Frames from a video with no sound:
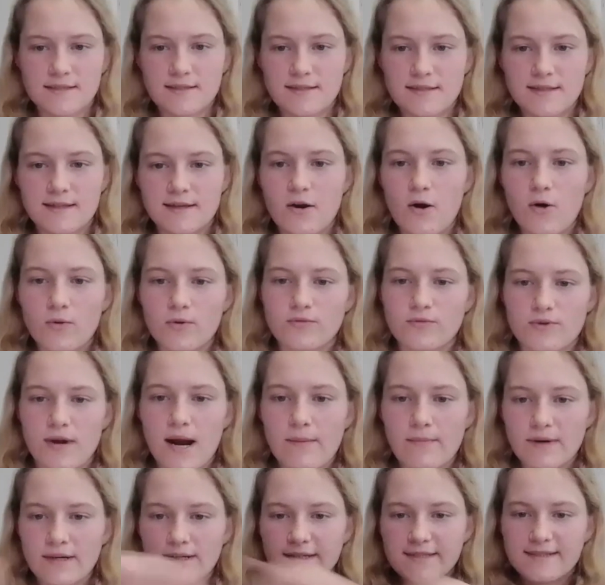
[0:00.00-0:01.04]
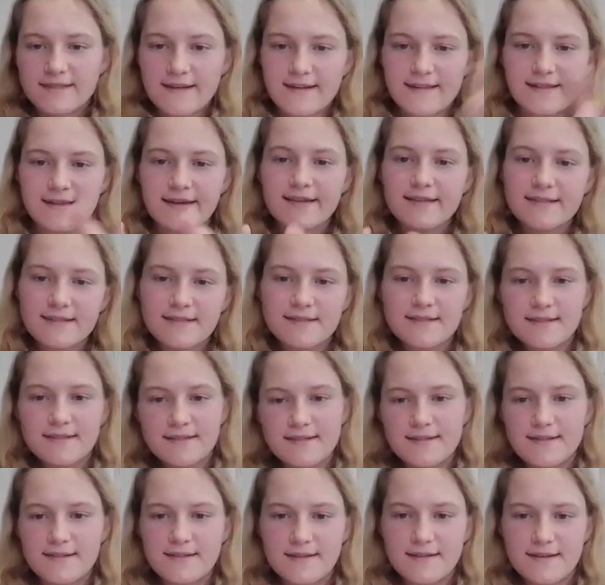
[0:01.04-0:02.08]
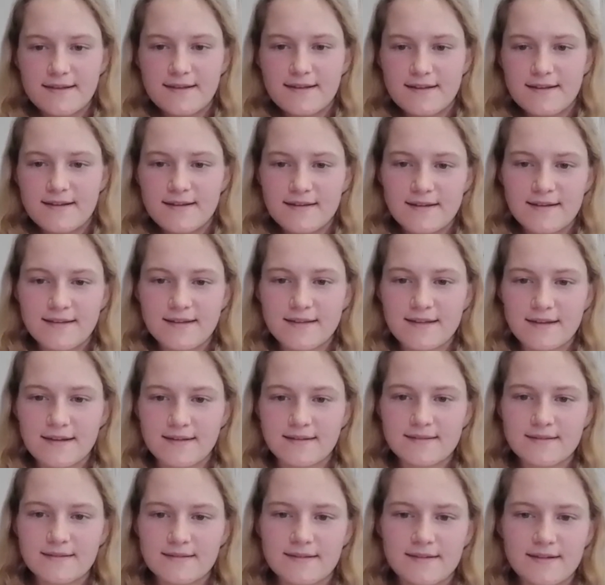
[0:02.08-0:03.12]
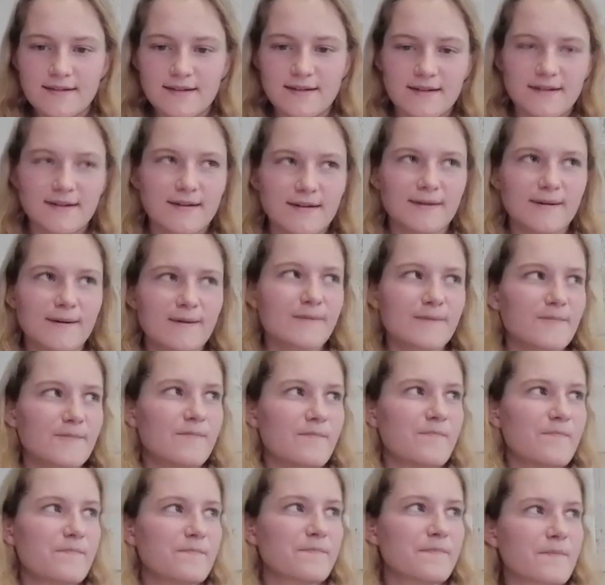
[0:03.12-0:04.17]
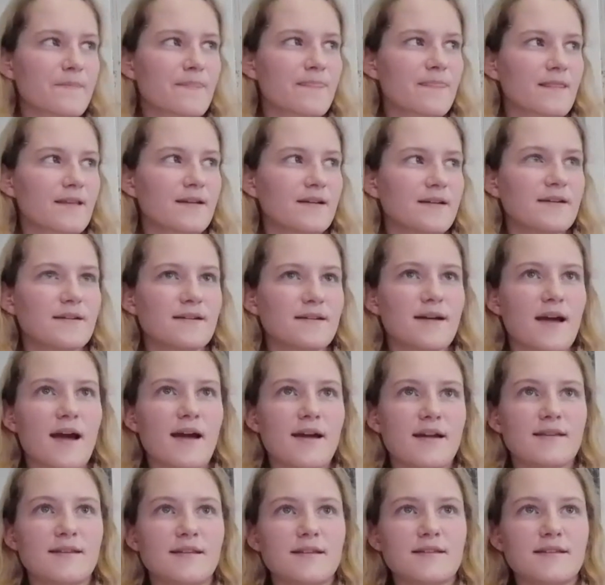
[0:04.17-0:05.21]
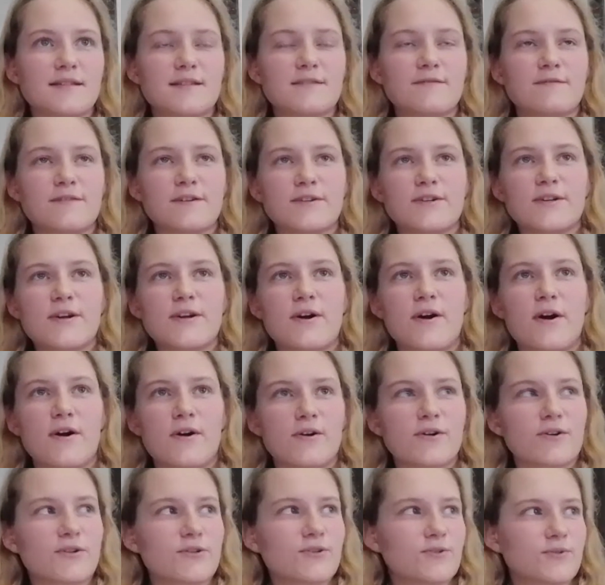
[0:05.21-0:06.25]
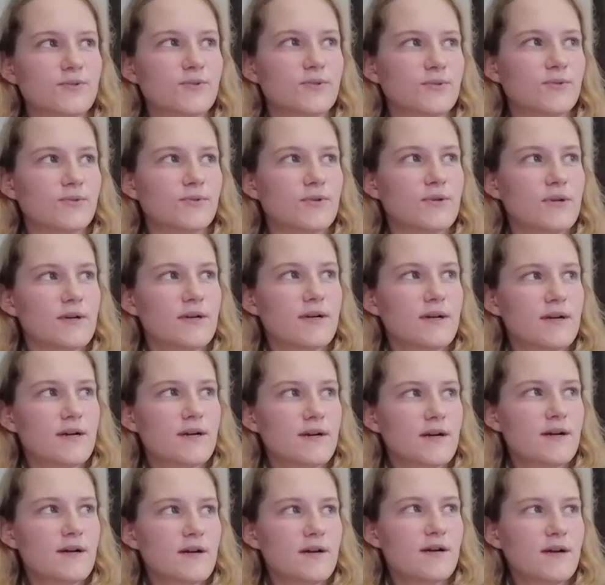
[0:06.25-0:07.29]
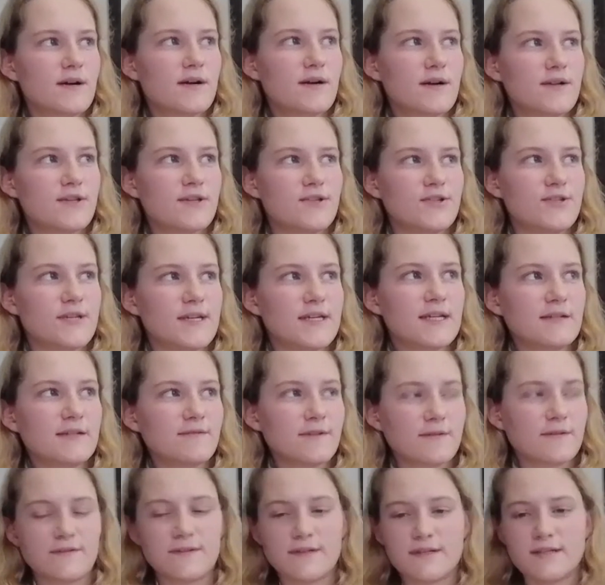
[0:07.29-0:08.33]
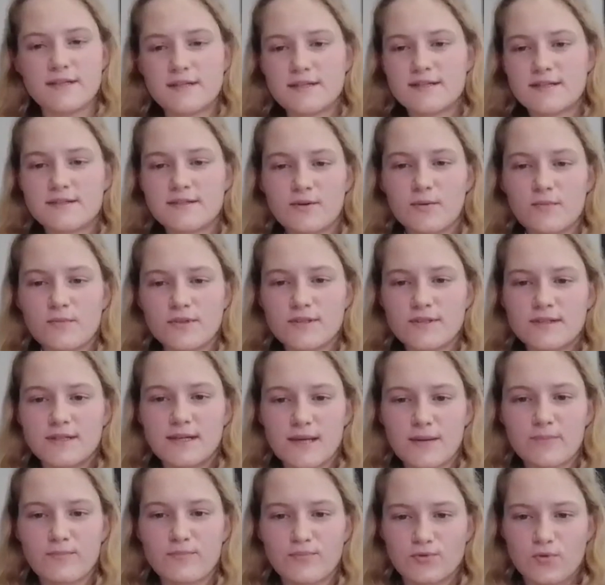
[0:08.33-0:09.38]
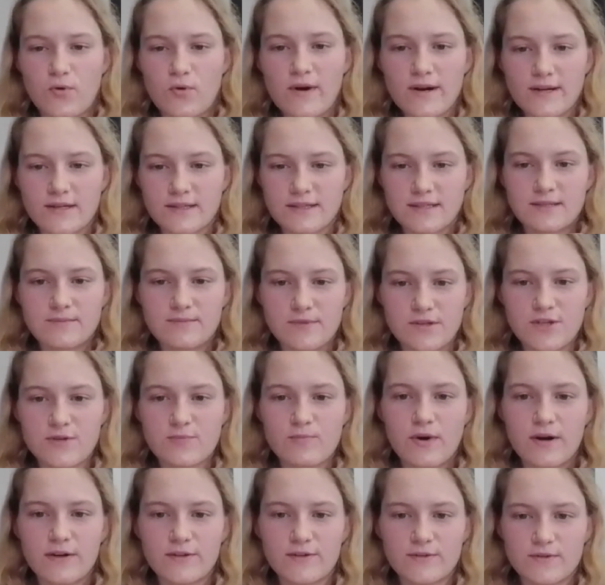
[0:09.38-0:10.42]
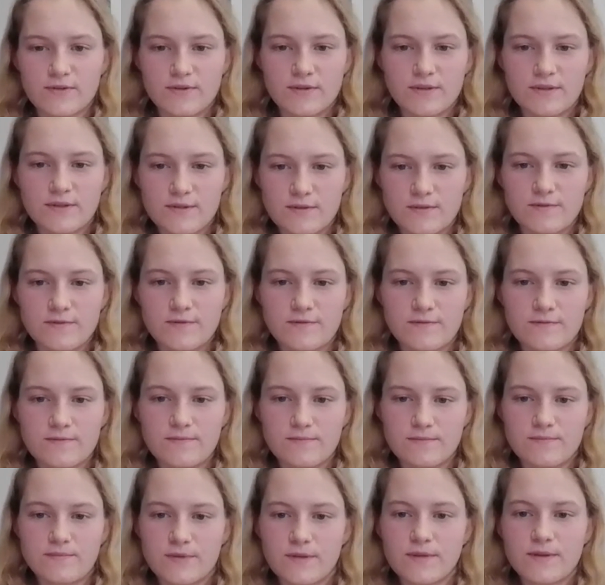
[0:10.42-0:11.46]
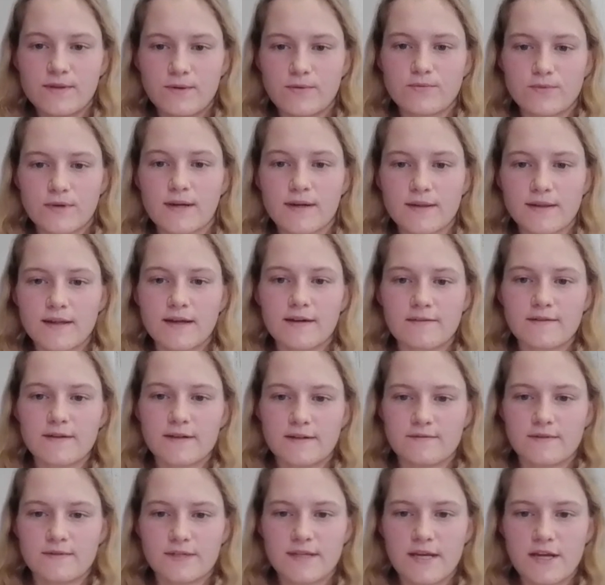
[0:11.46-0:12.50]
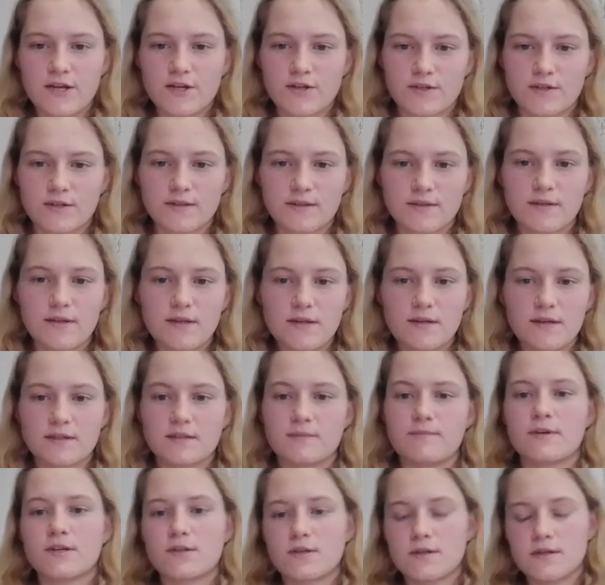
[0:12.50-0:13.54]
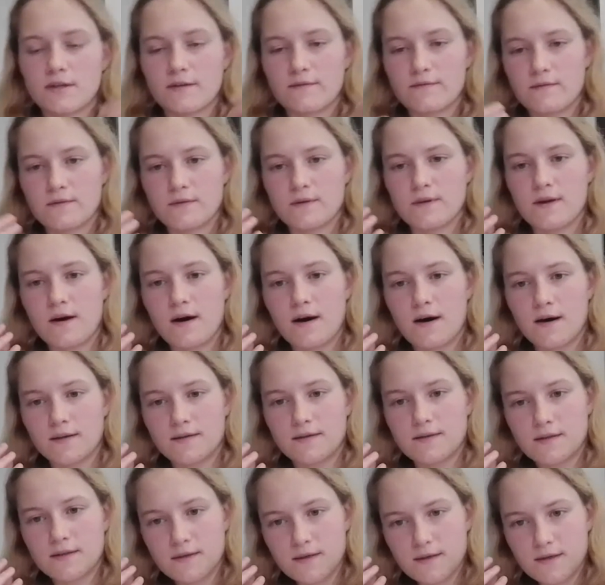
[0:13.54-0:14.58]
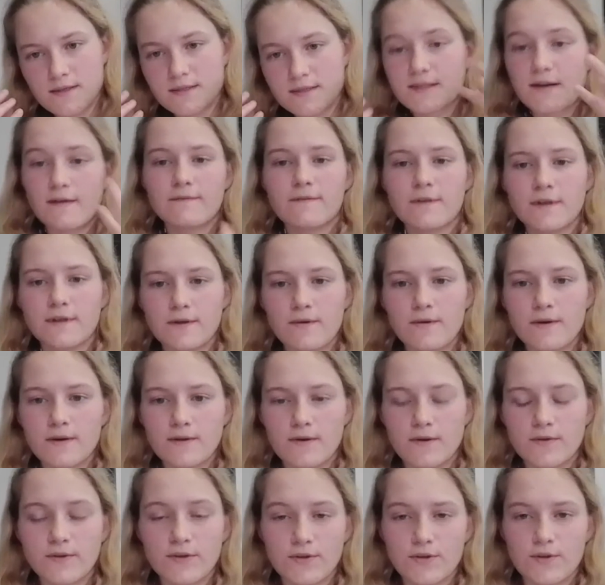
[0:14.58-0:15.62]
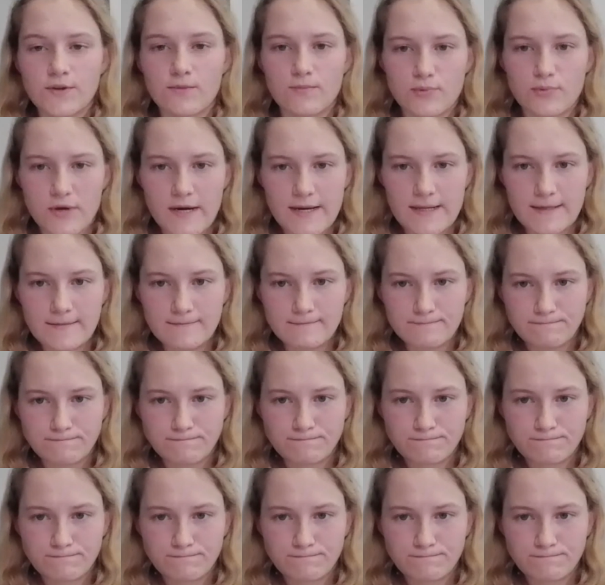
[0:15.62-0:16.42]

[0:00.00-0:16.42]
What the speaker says: The whole grammar is like this, you know, and it's very hard to deal with this almost like broken speech patterns of real life conversation, especially if you got something going on in your brain